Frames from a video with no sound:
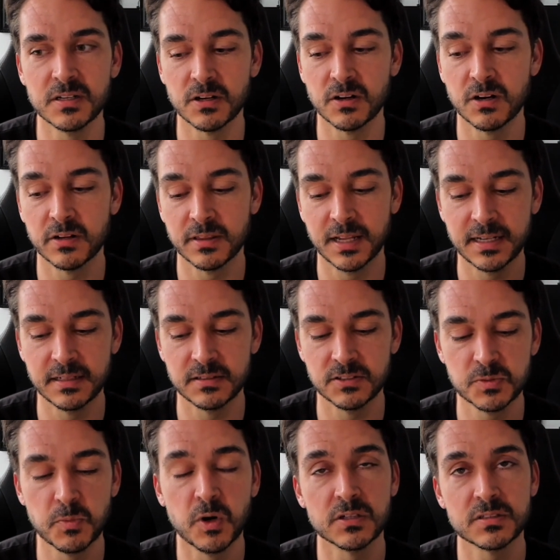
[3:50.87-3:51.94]
or online
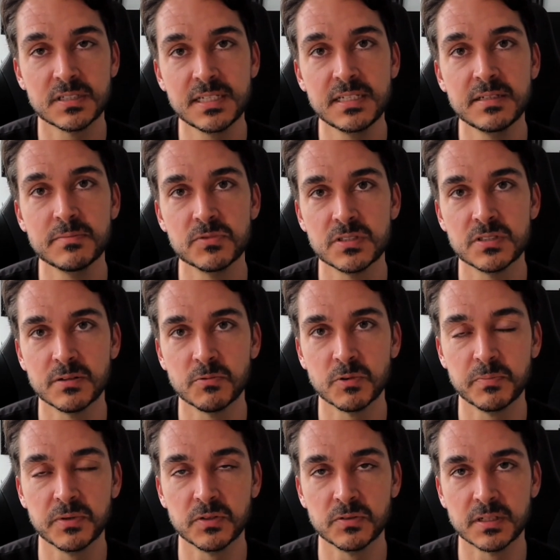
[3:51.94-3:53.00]
small teams that were
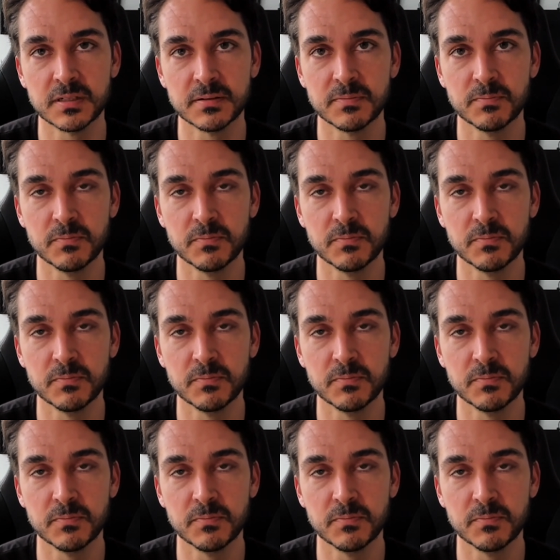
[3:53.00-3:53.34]
building